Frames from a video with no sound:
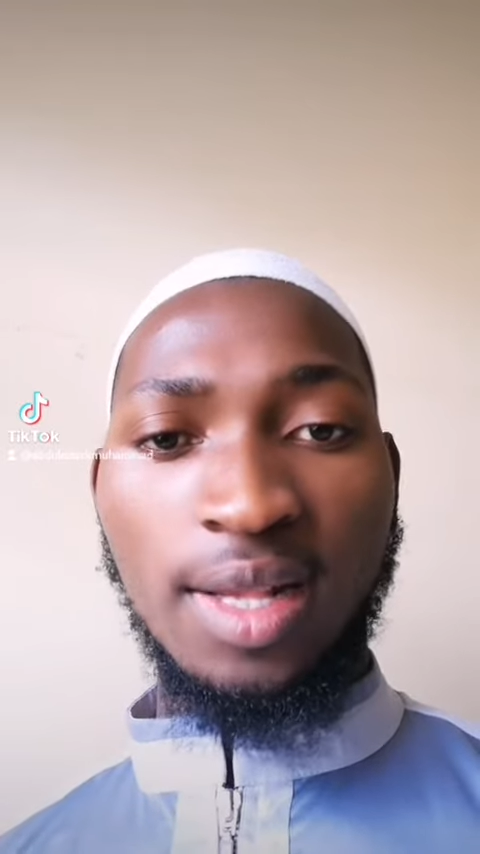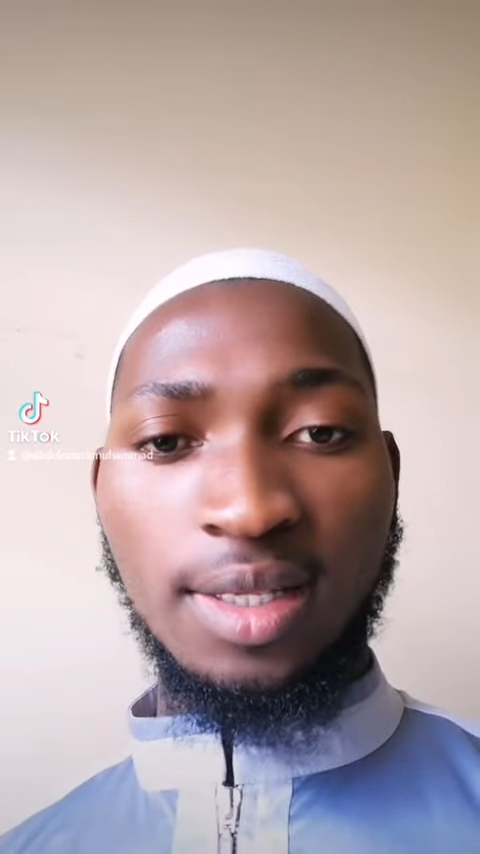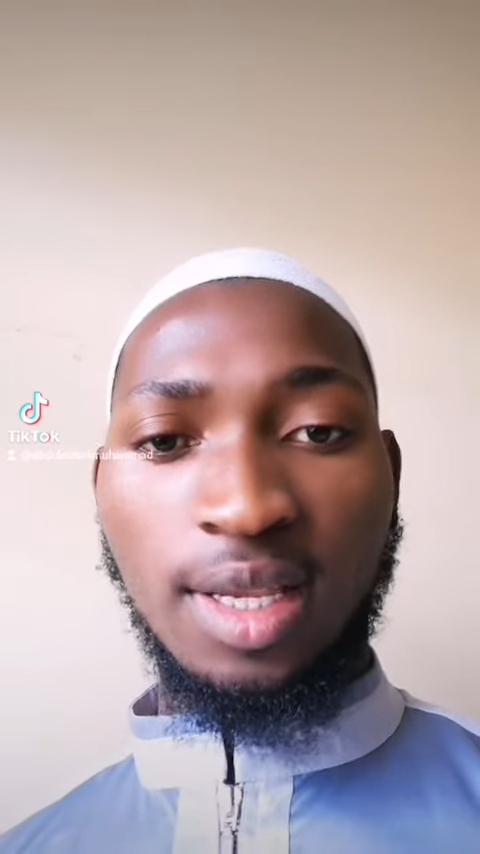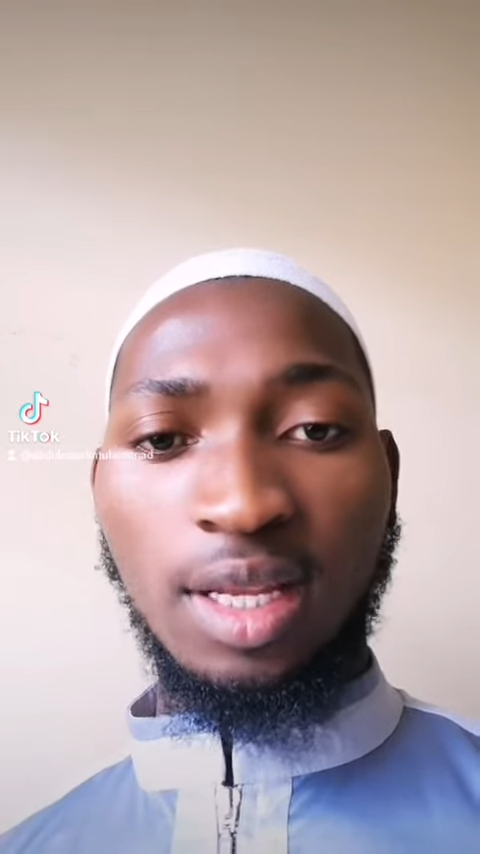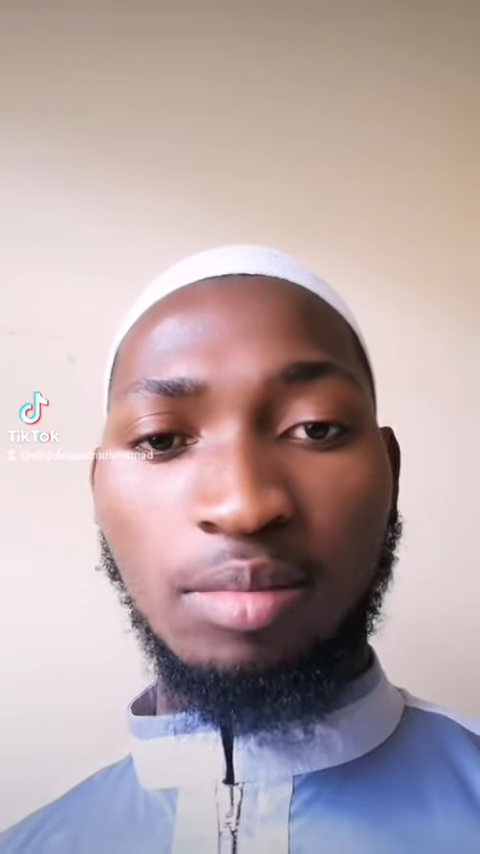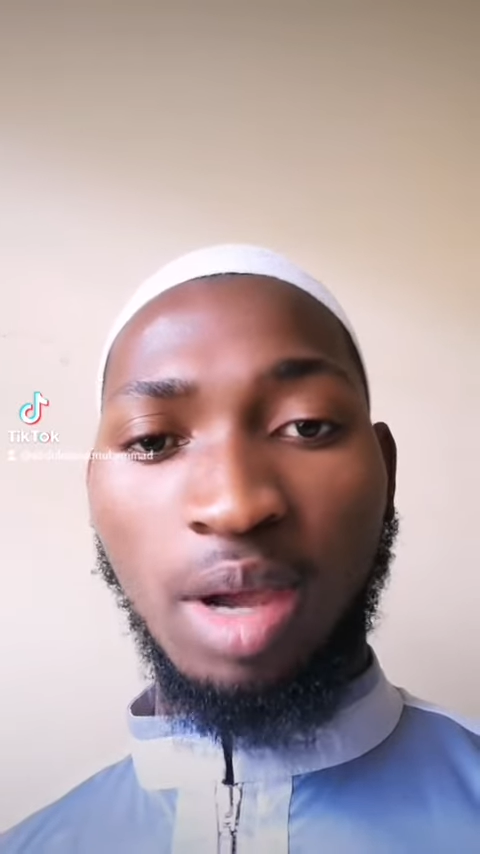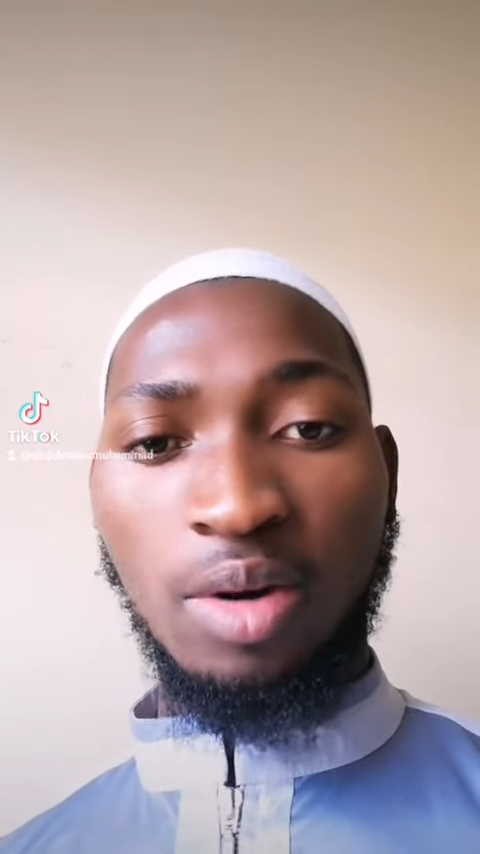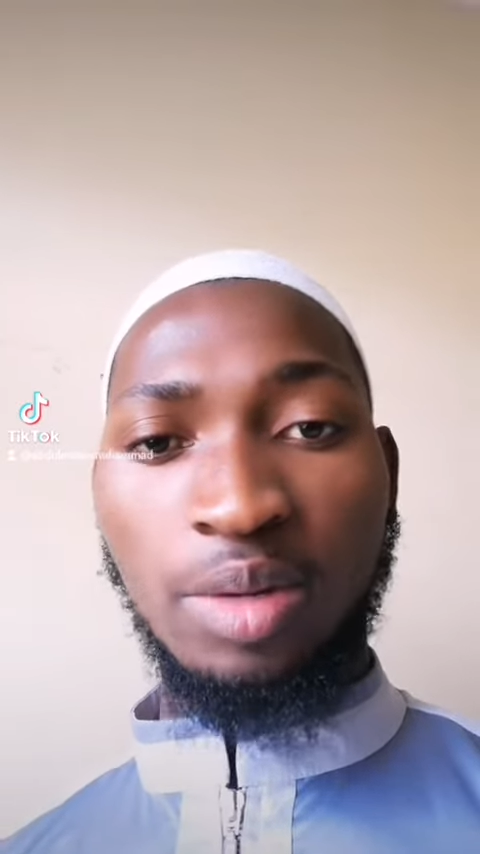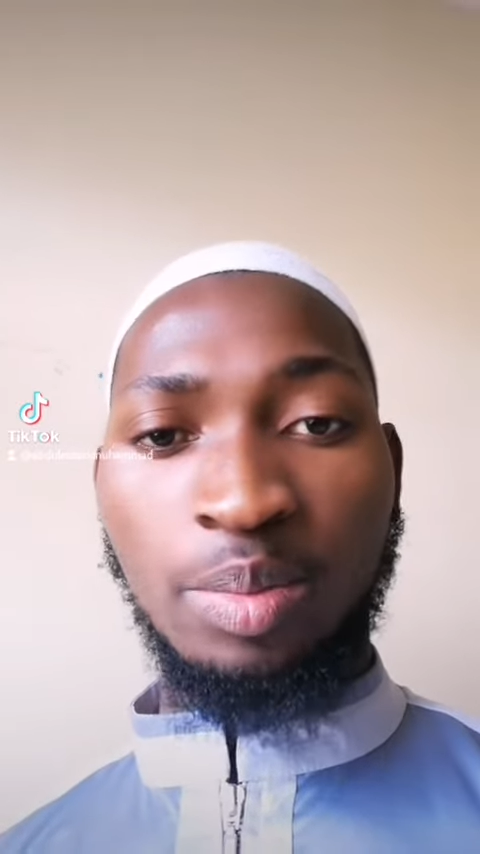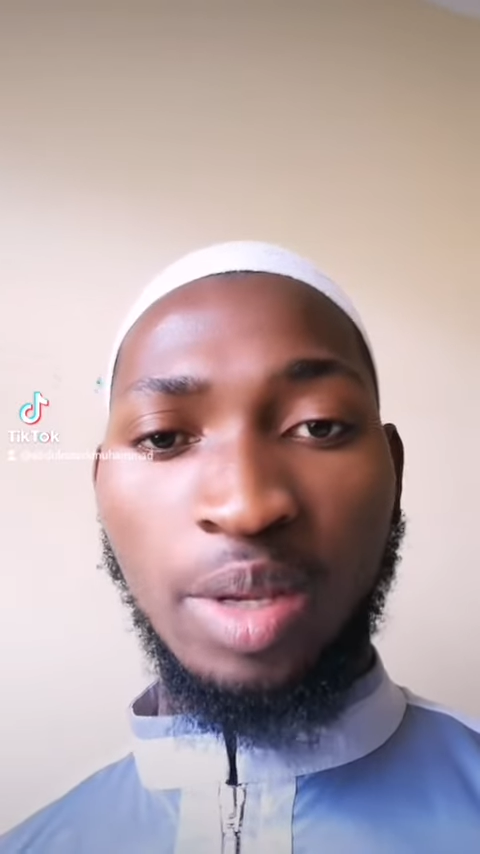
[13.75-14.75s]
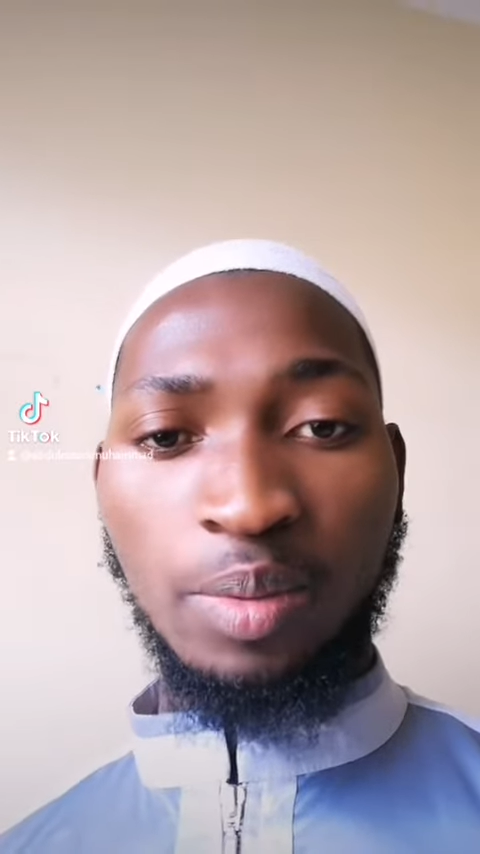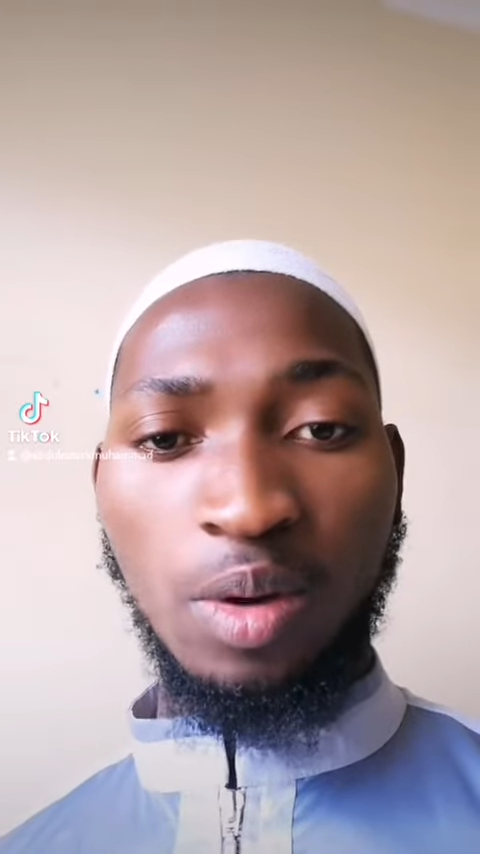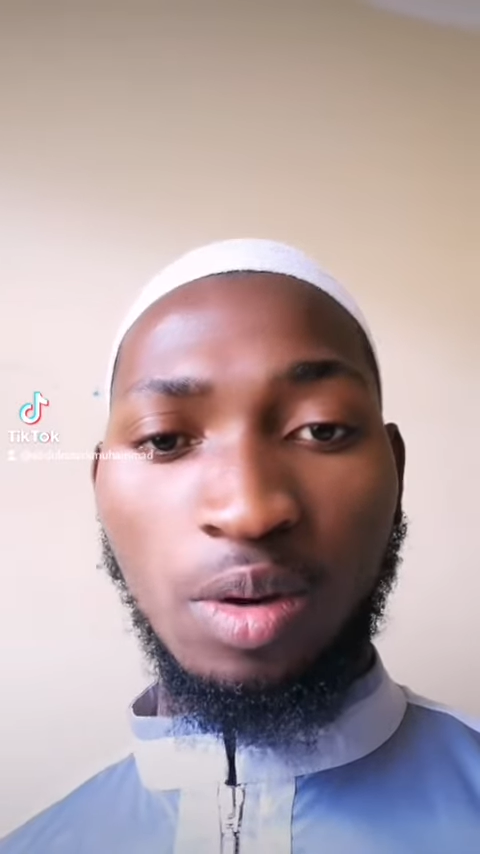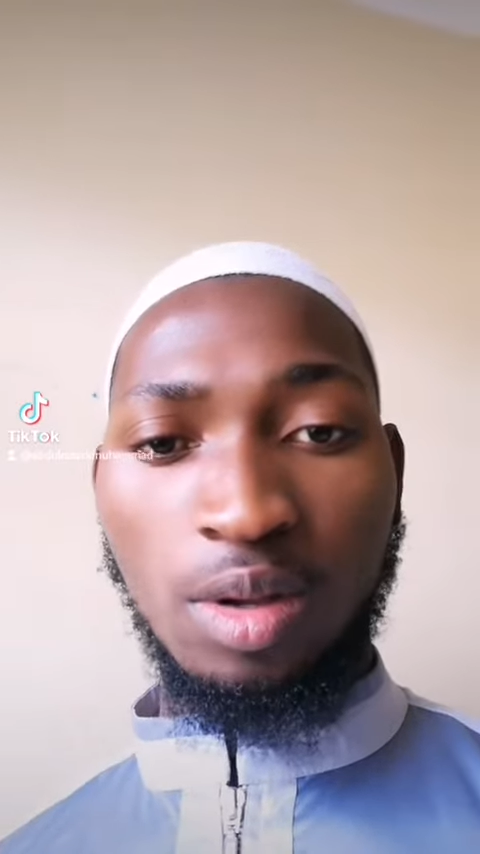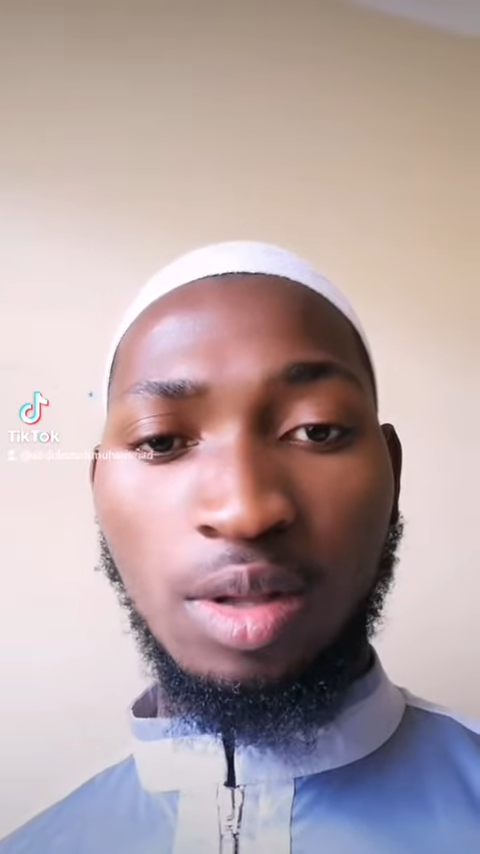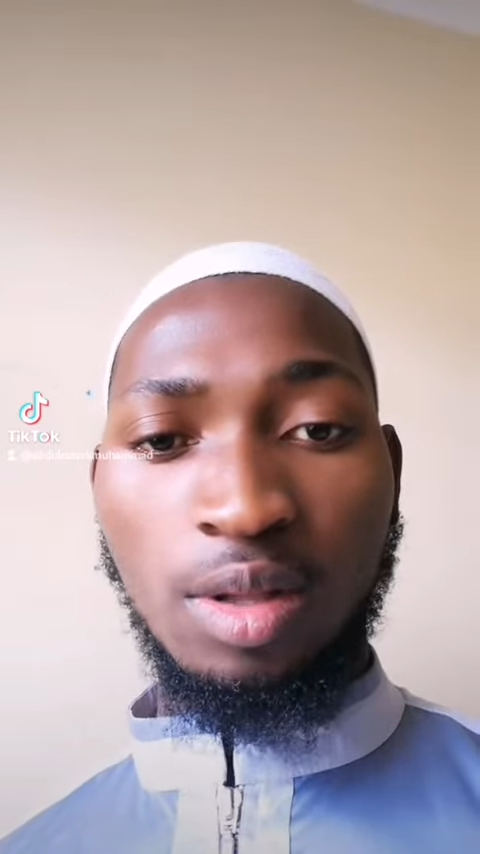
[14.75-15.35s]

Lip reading: asking married people